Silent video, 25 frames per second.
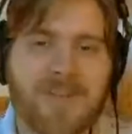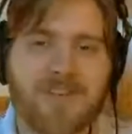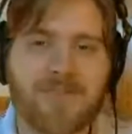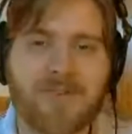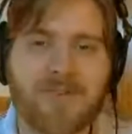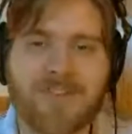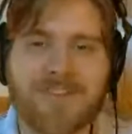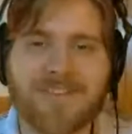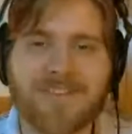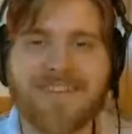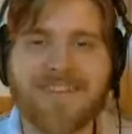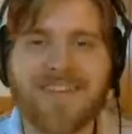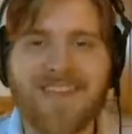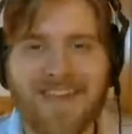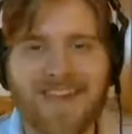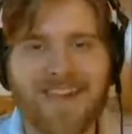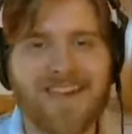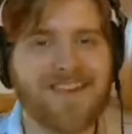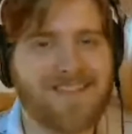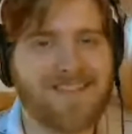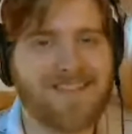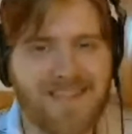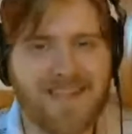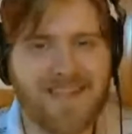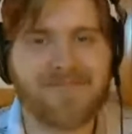I mean, you, yeah,
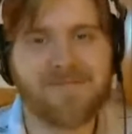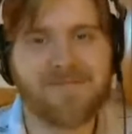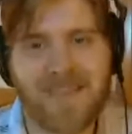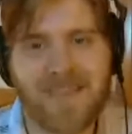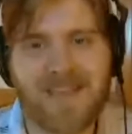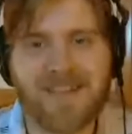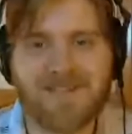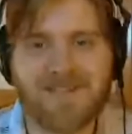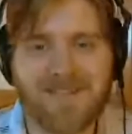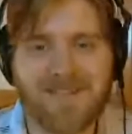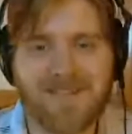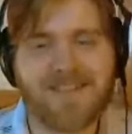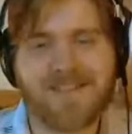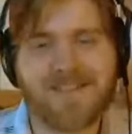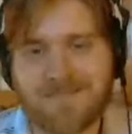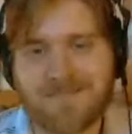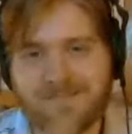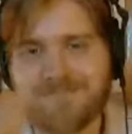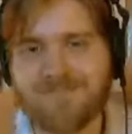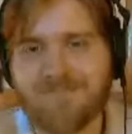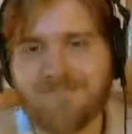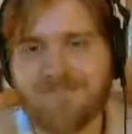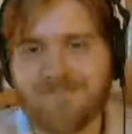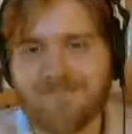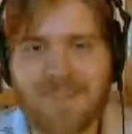it, that, they that's
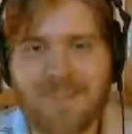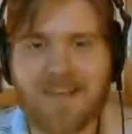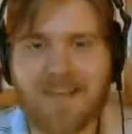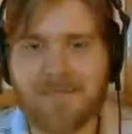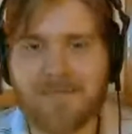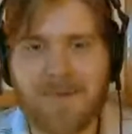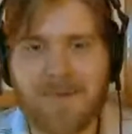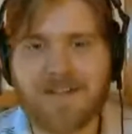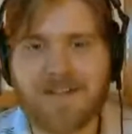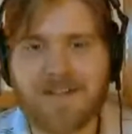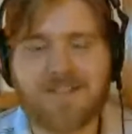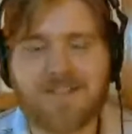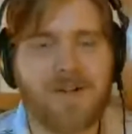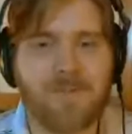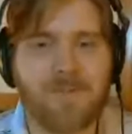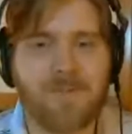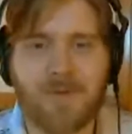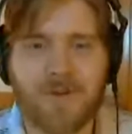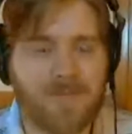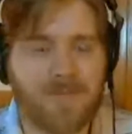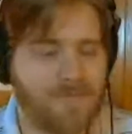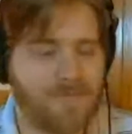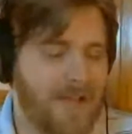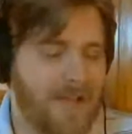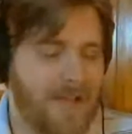they didn't match up
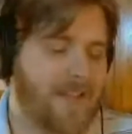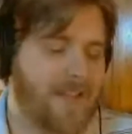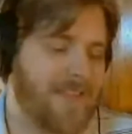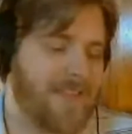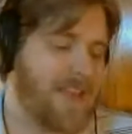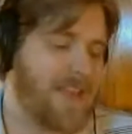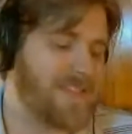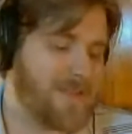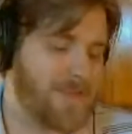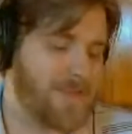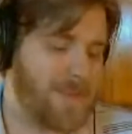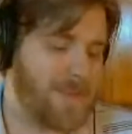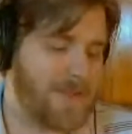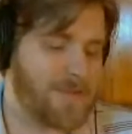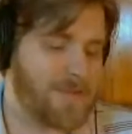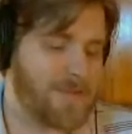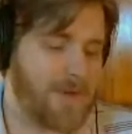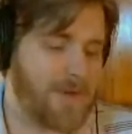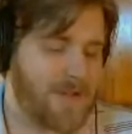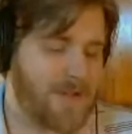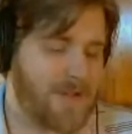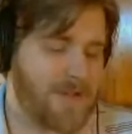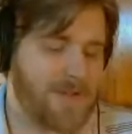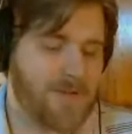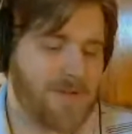well. That that's the best
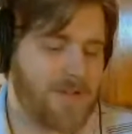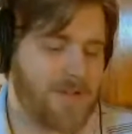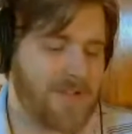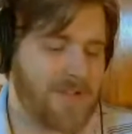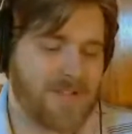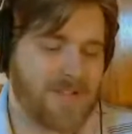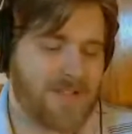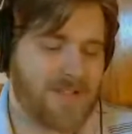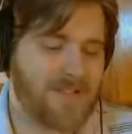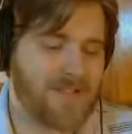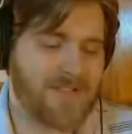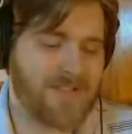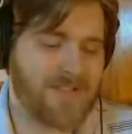way to do it, because it